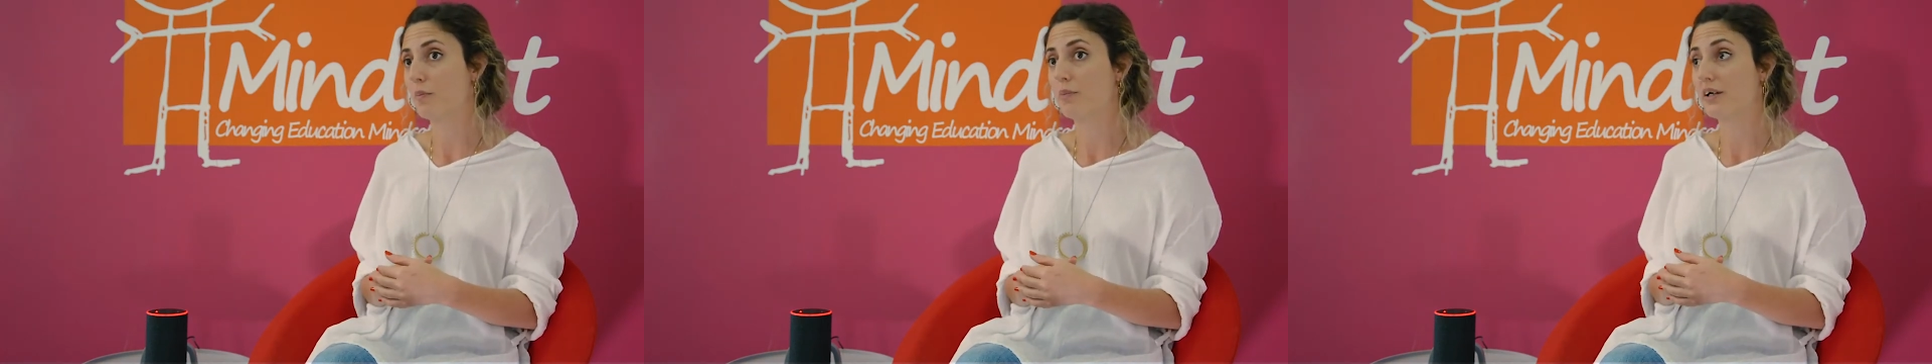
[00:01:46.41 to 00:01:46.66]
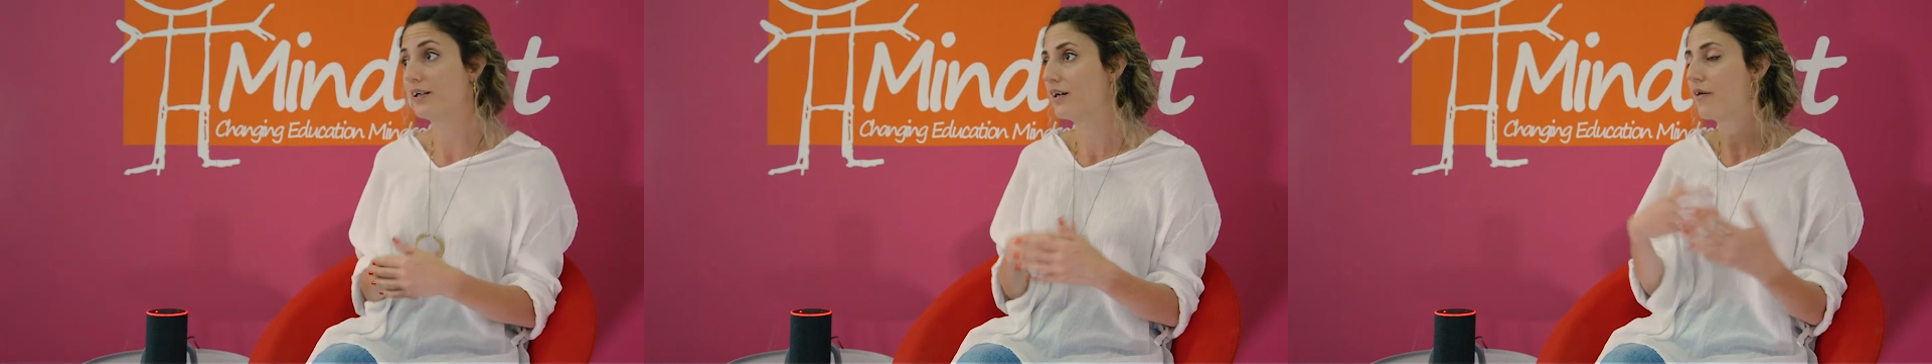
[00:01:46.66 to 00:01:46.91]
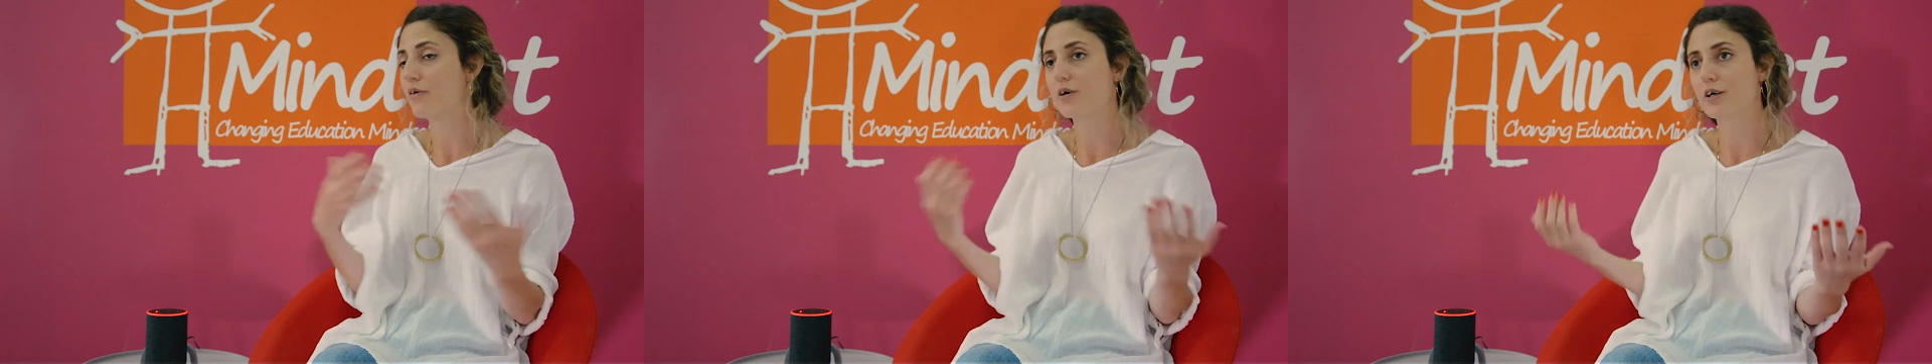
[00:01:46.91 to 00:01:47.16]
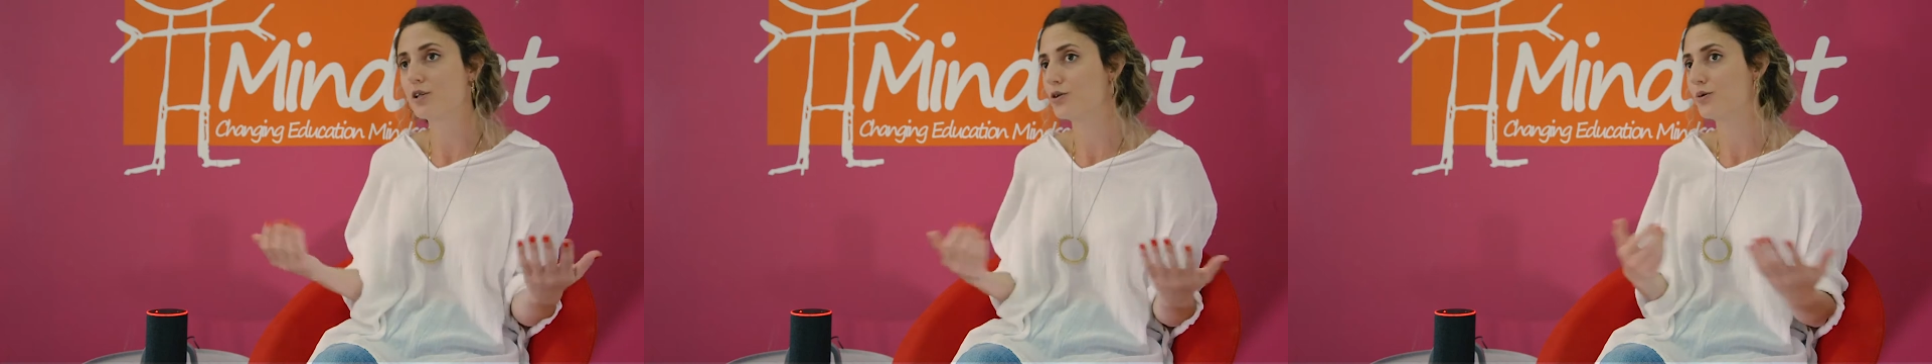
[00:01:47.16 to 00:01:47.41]
But in other
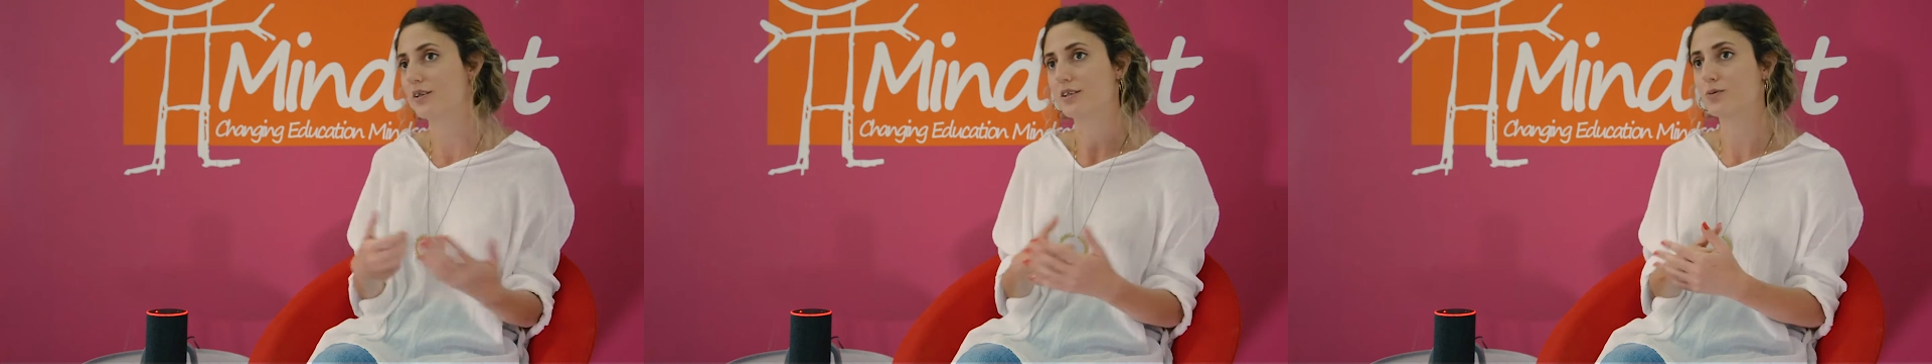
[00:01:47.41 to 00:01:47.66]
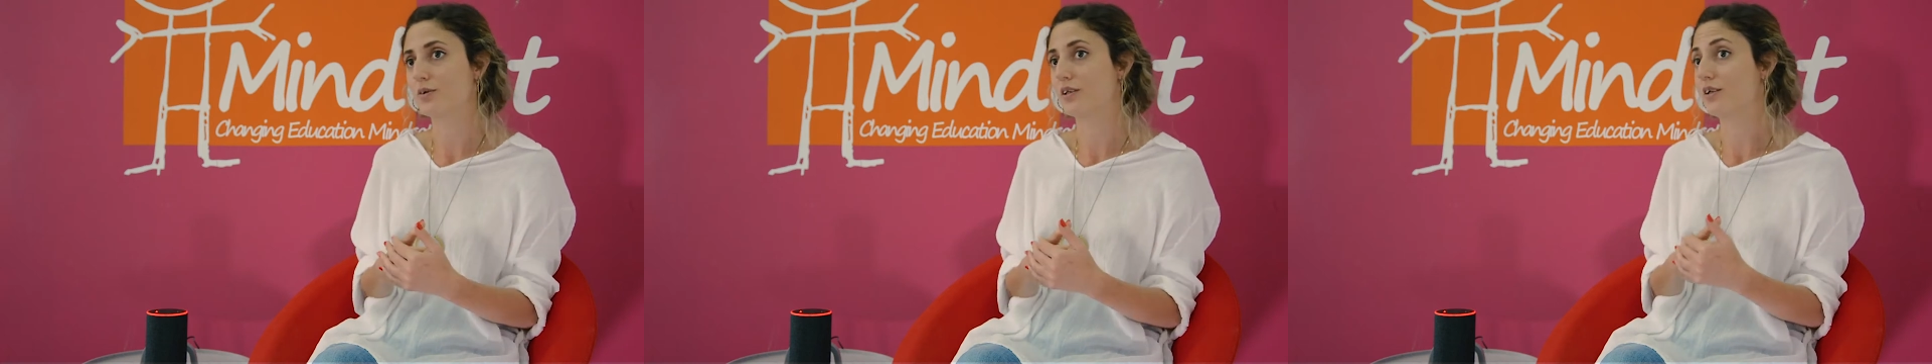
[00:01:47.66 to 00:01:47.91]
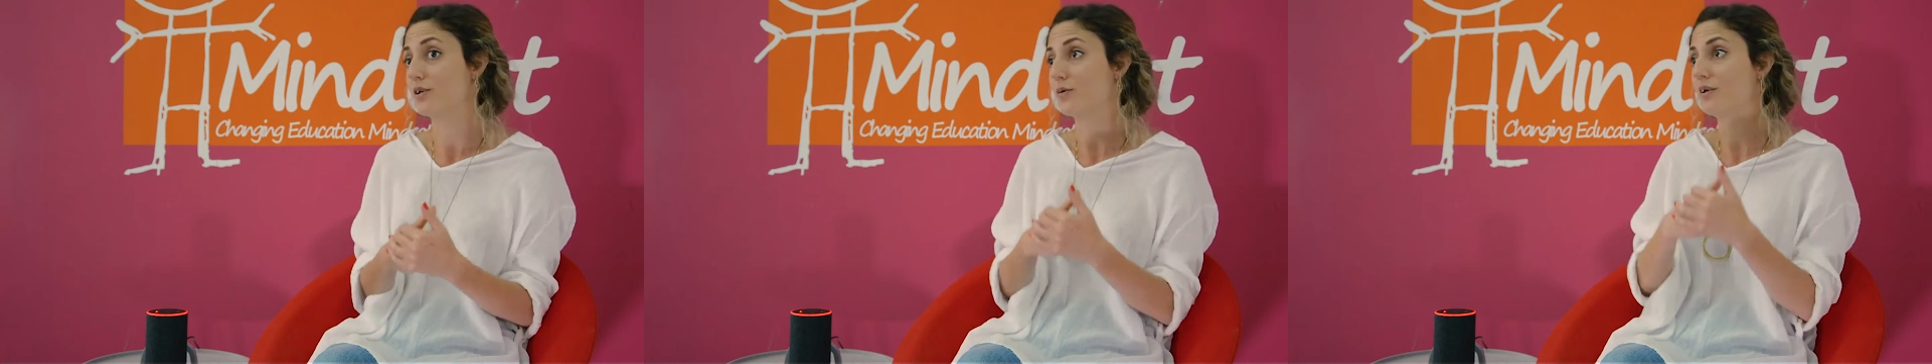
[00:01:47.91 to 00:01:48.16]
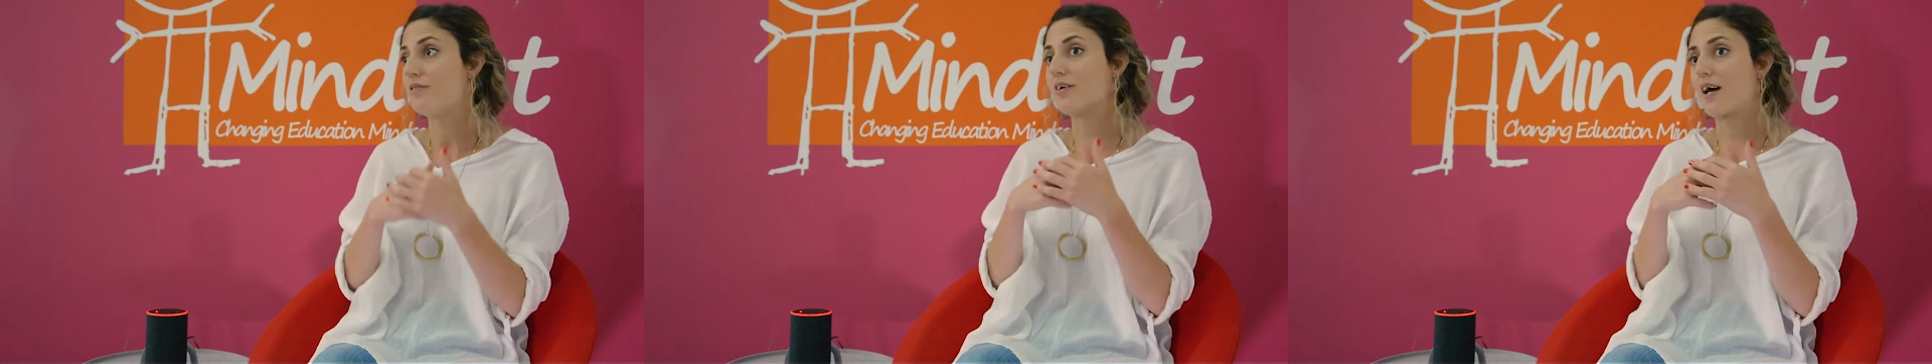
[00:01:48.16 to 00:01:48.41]
countries where they
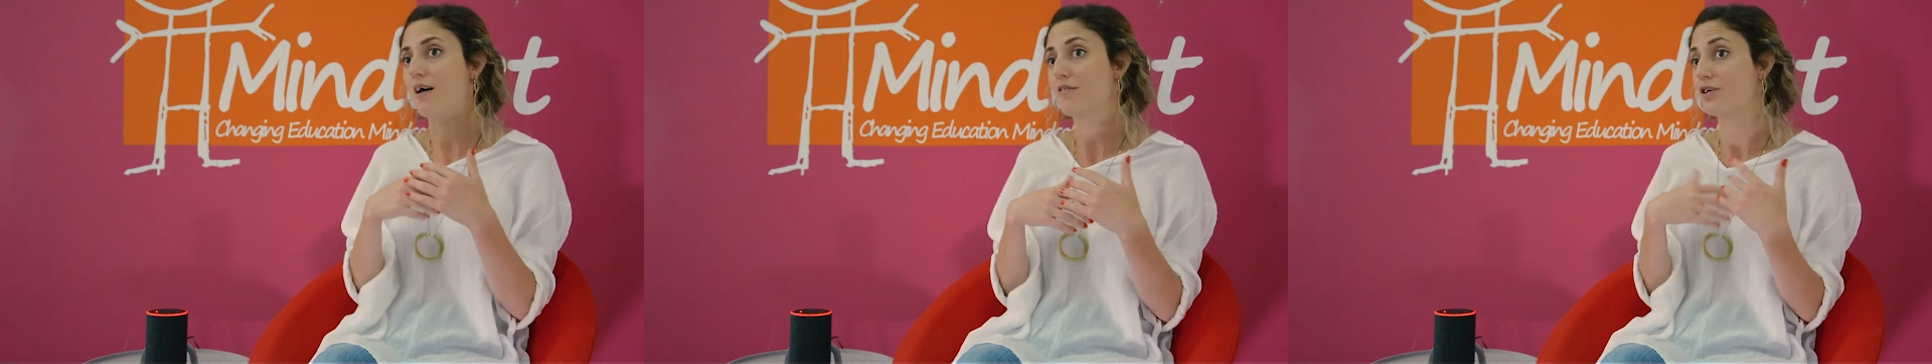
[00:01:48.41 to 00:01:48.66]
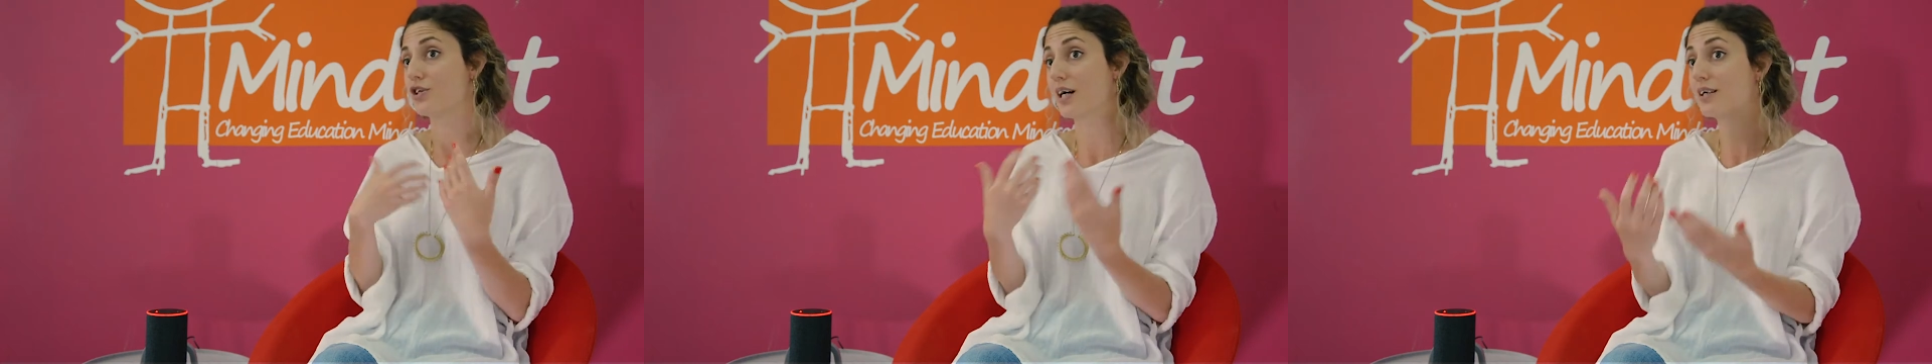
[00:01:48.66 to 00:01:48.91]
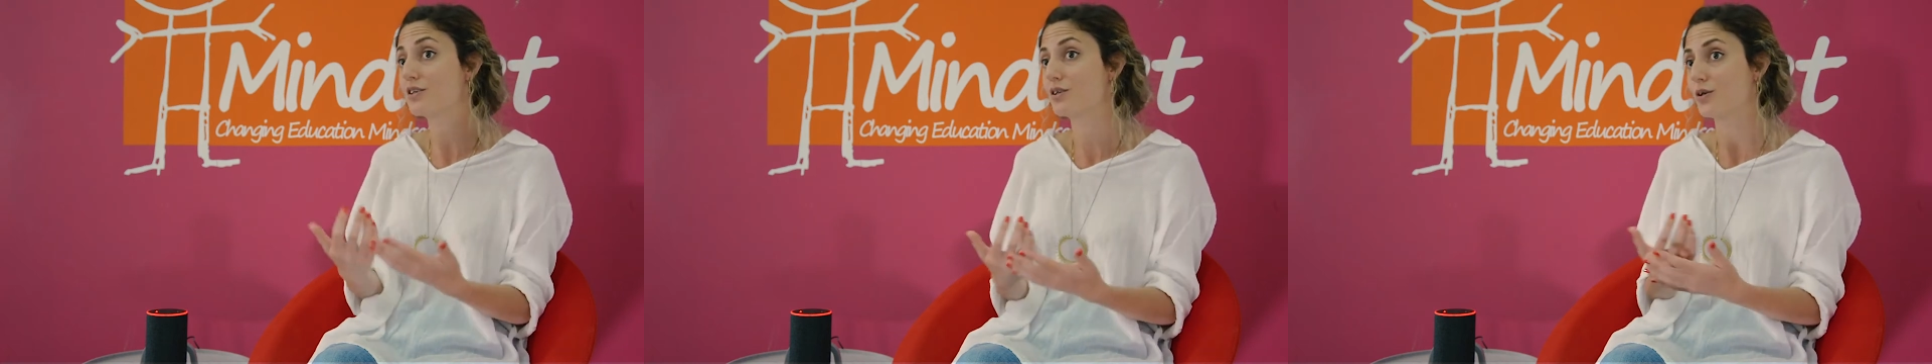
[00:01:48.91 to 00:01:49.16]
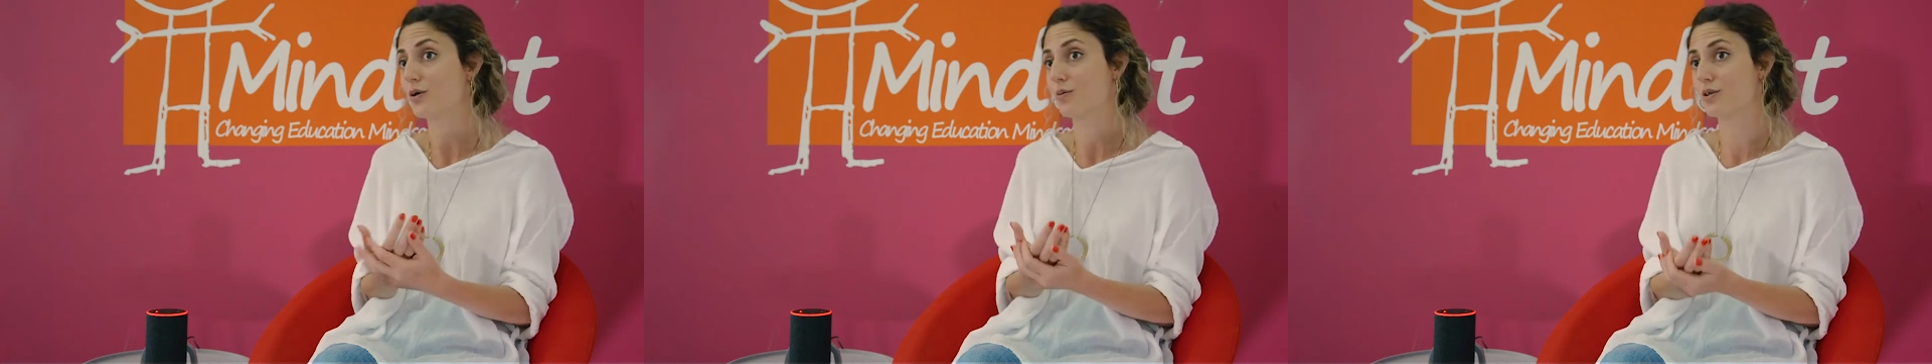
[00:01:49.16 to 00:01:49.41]
don't even have the chance
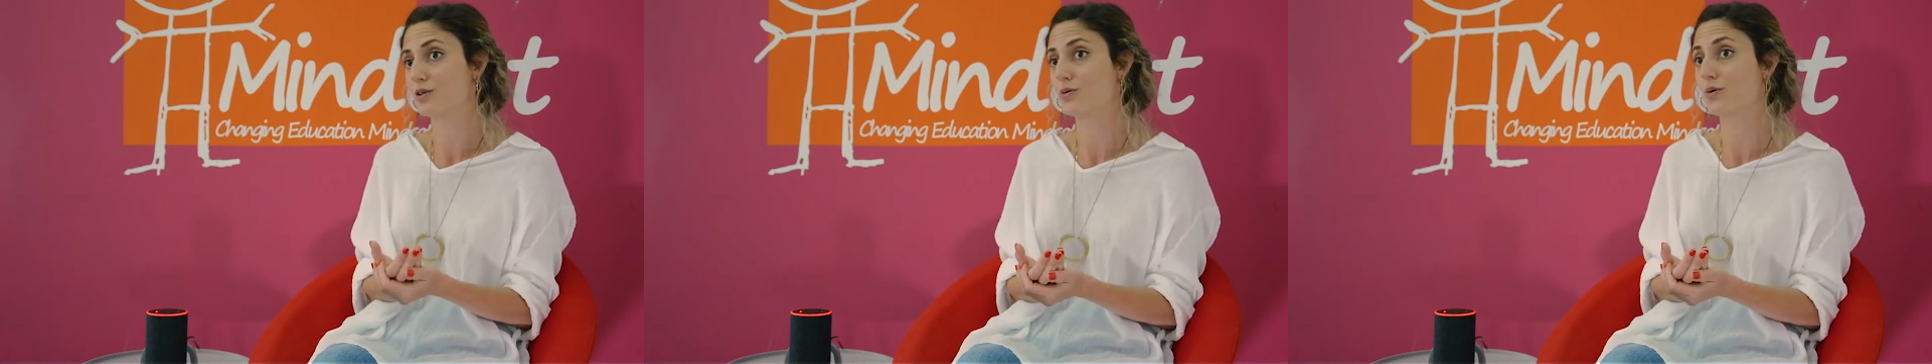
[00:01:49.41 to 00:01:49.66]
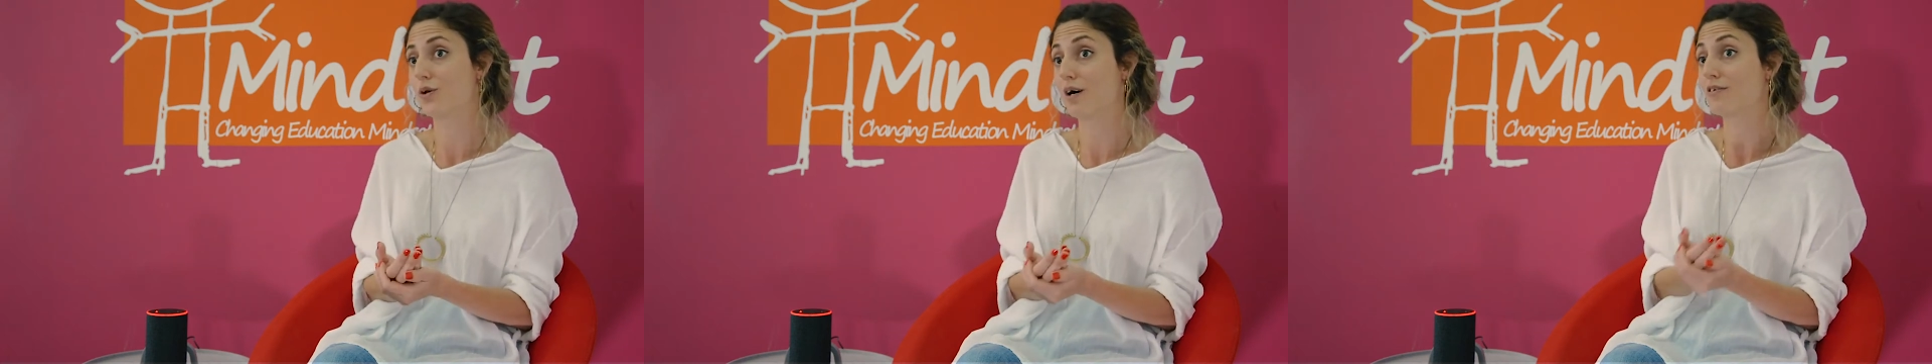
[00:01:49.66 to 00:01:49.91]
to go to school,